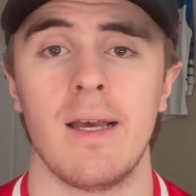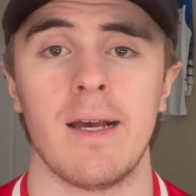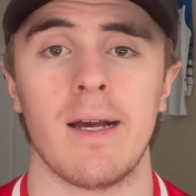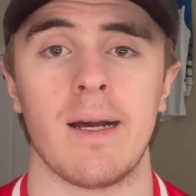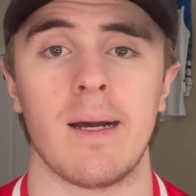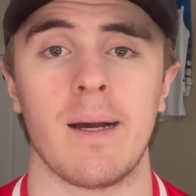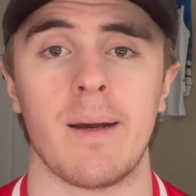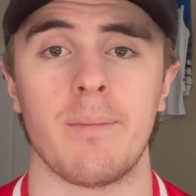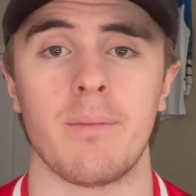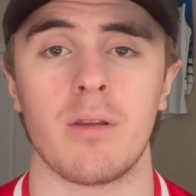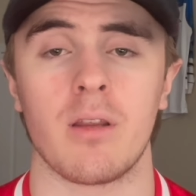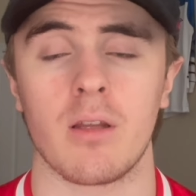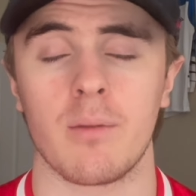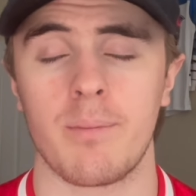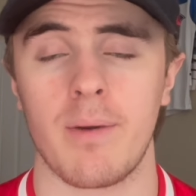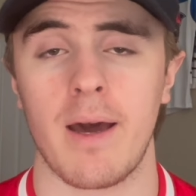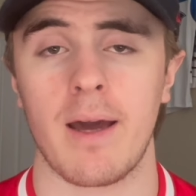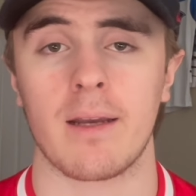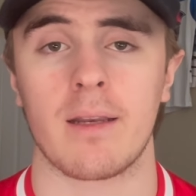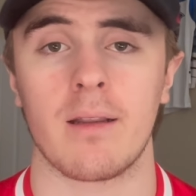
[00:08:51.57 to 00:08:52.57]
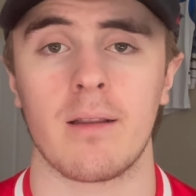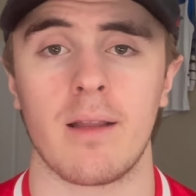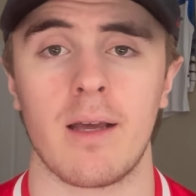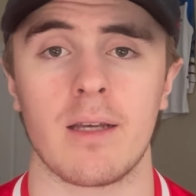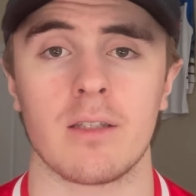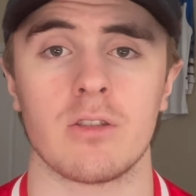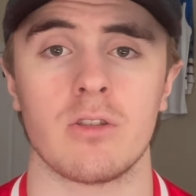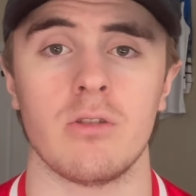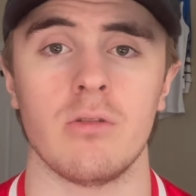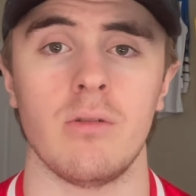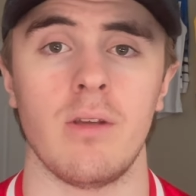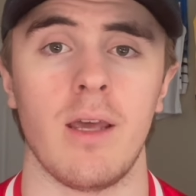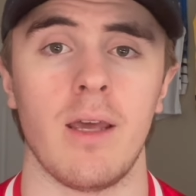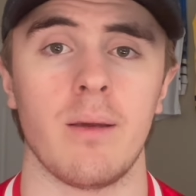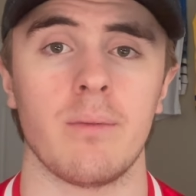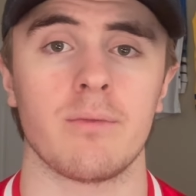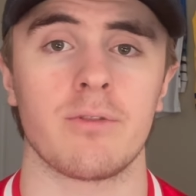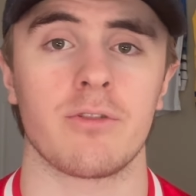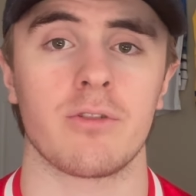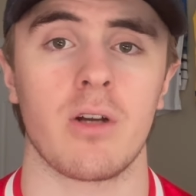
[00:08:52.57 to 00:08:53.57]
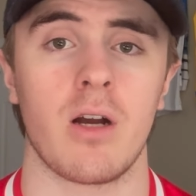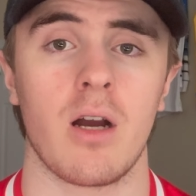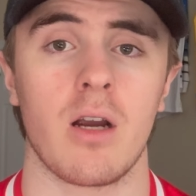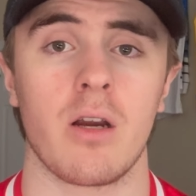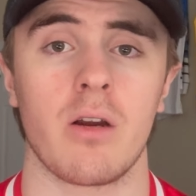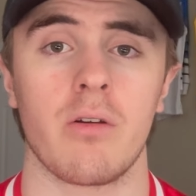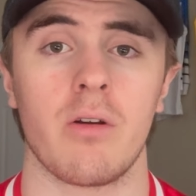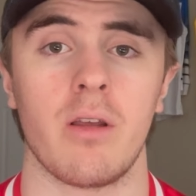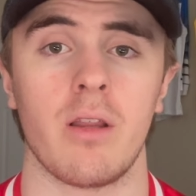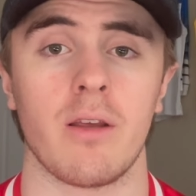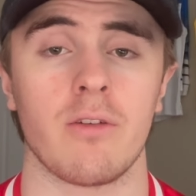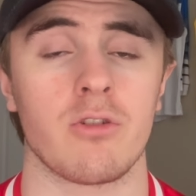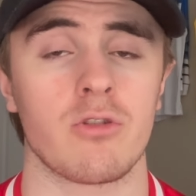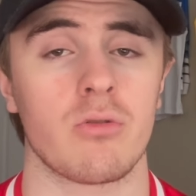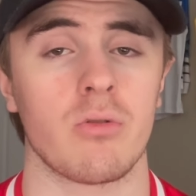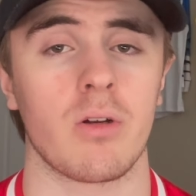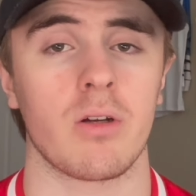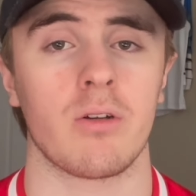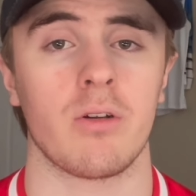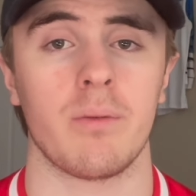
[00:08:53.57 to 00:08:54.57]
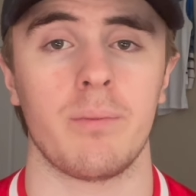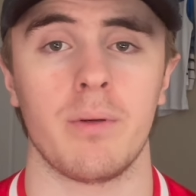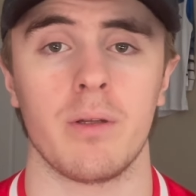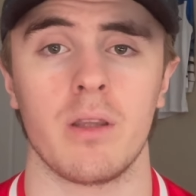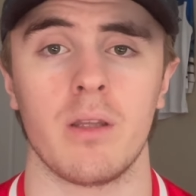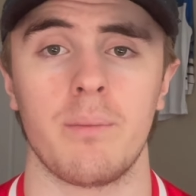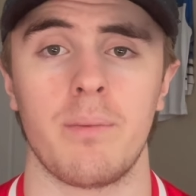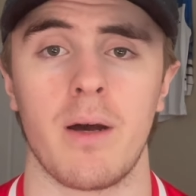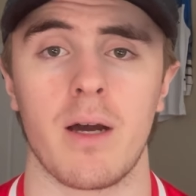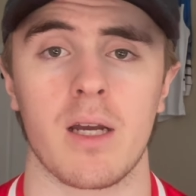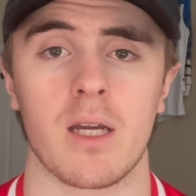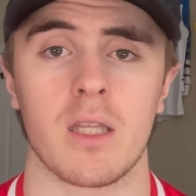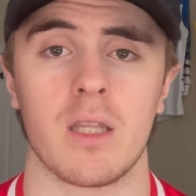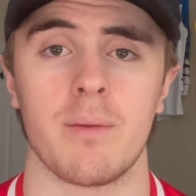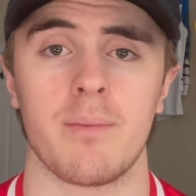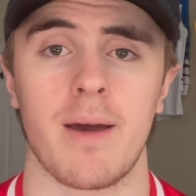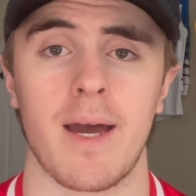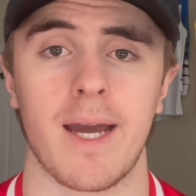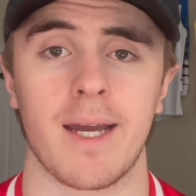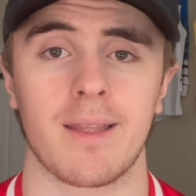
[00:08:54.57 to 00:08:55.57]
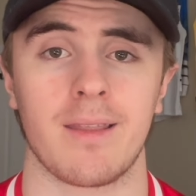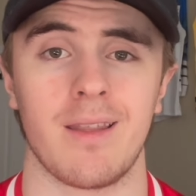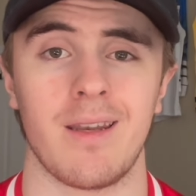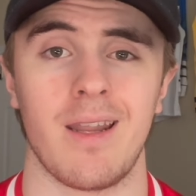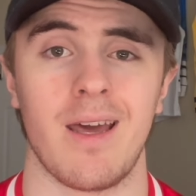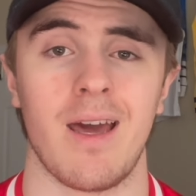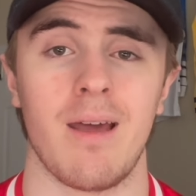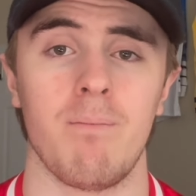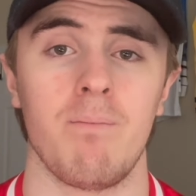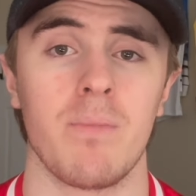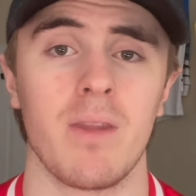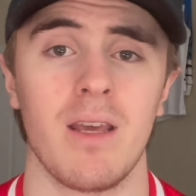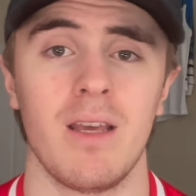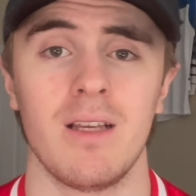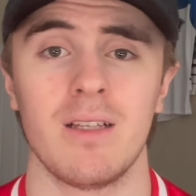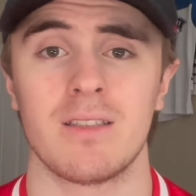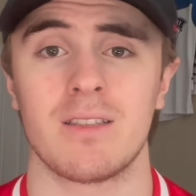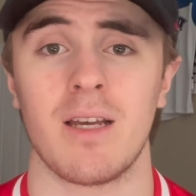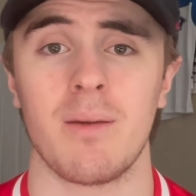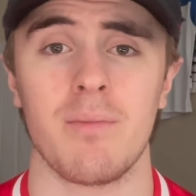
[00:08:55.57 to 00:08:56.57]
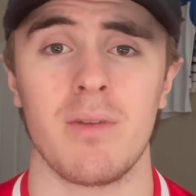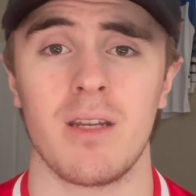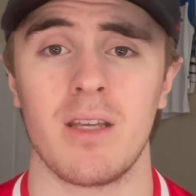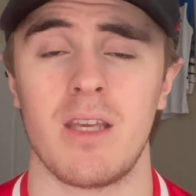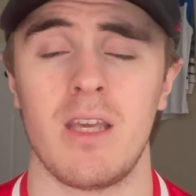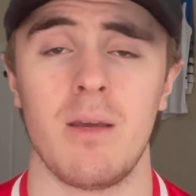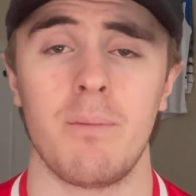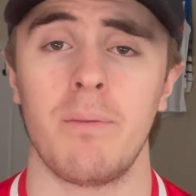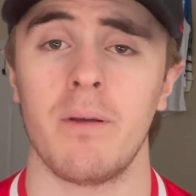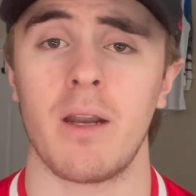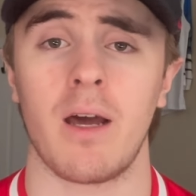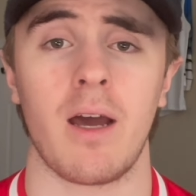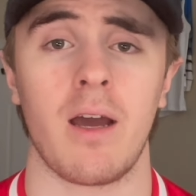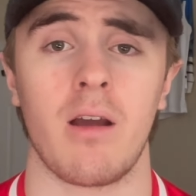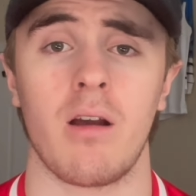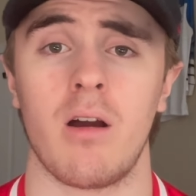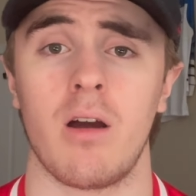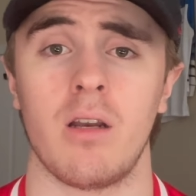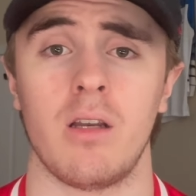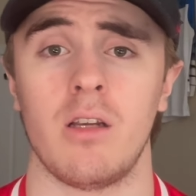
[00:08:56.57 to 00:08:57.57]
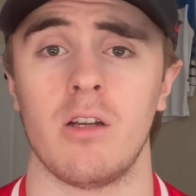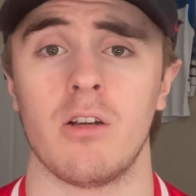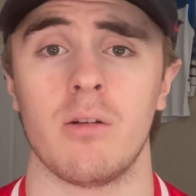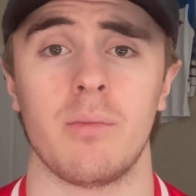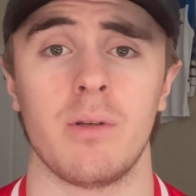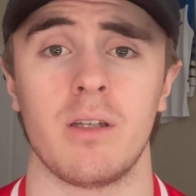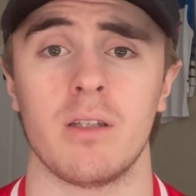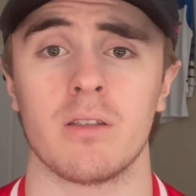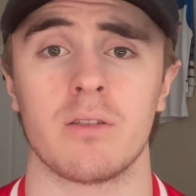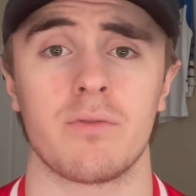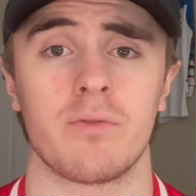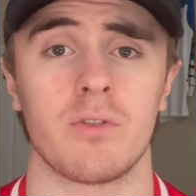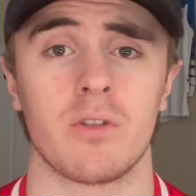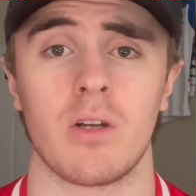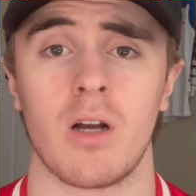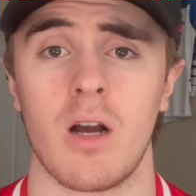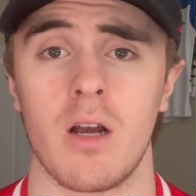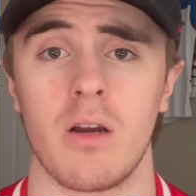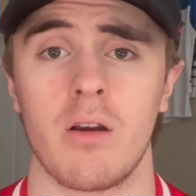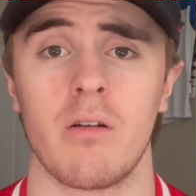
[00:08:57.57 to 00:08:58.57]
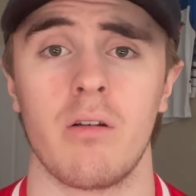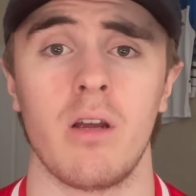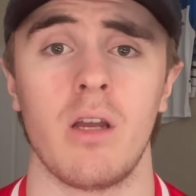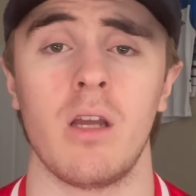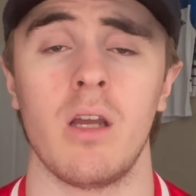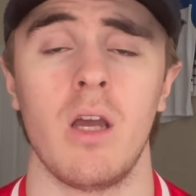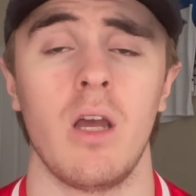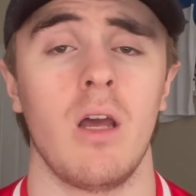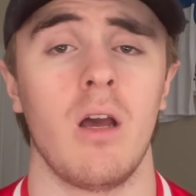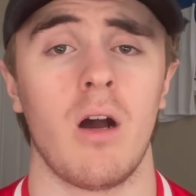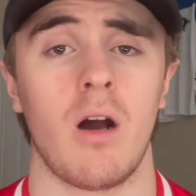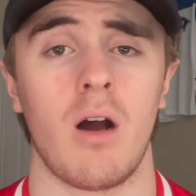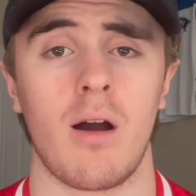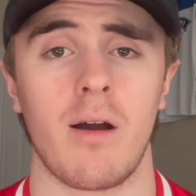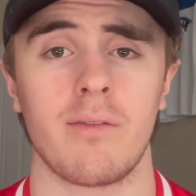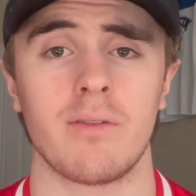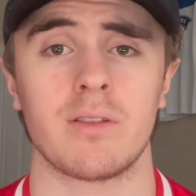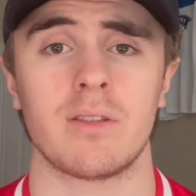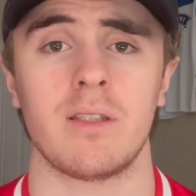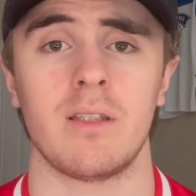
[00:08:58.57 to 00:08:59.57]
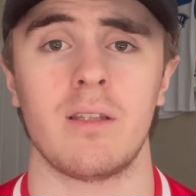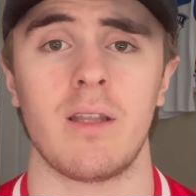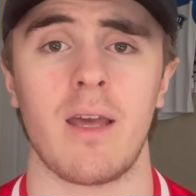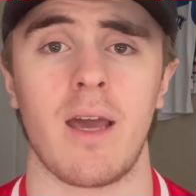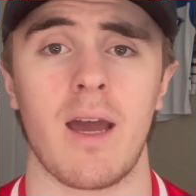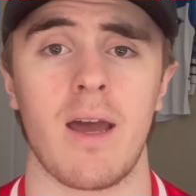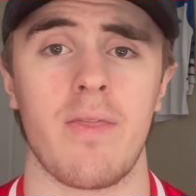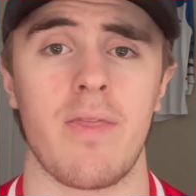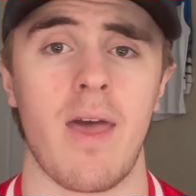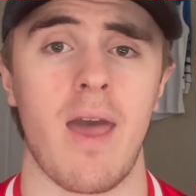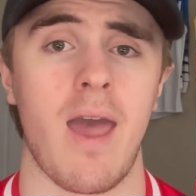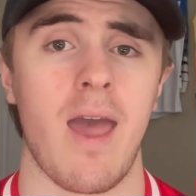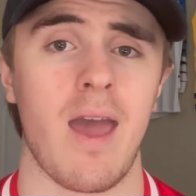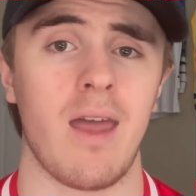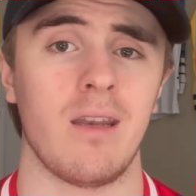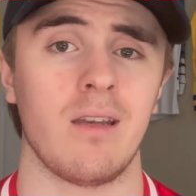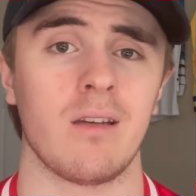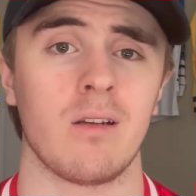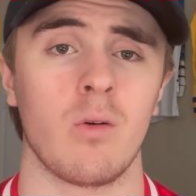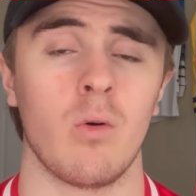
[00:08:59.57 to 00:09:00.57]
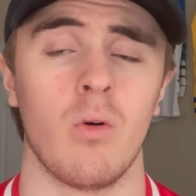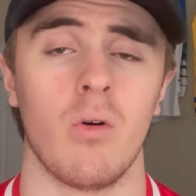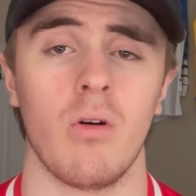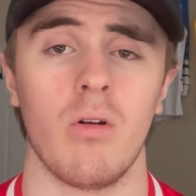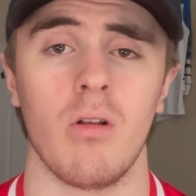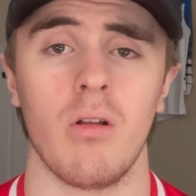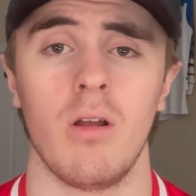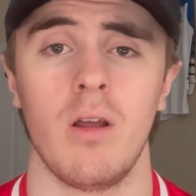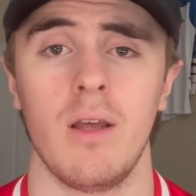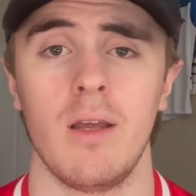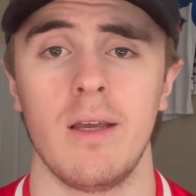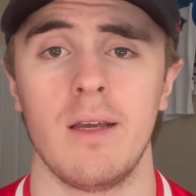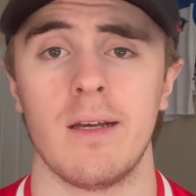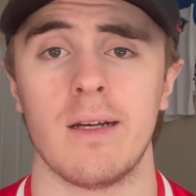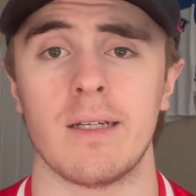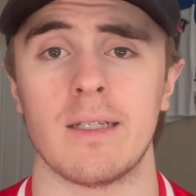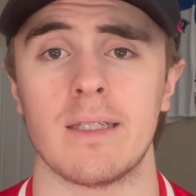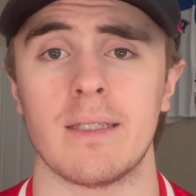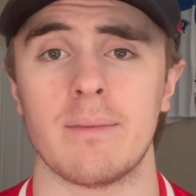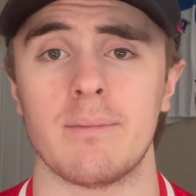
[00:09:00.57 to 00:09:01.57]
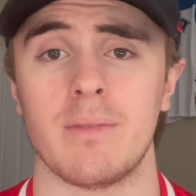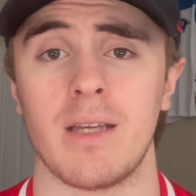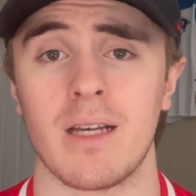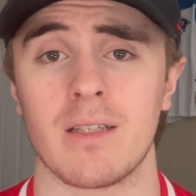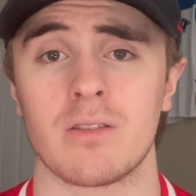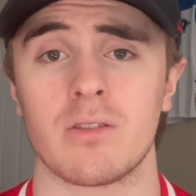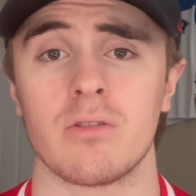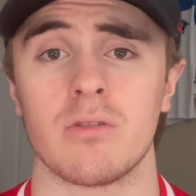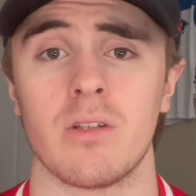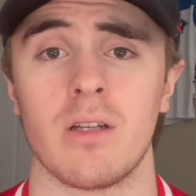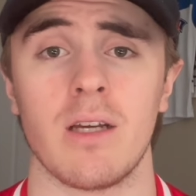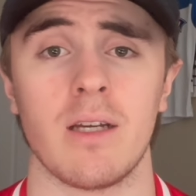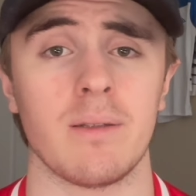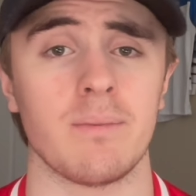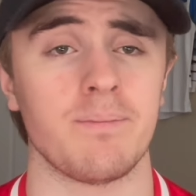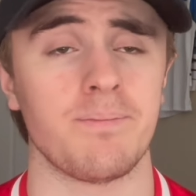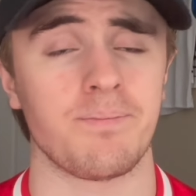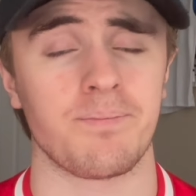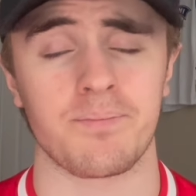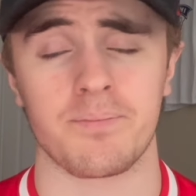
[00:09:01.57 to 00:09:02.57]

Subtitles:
You think back to the last 2 games for Hungary, they've struggled to put the puck in the back of the net. Something to keep an eye on here, because for Hungary, obviously they had the head-in goal yesterday.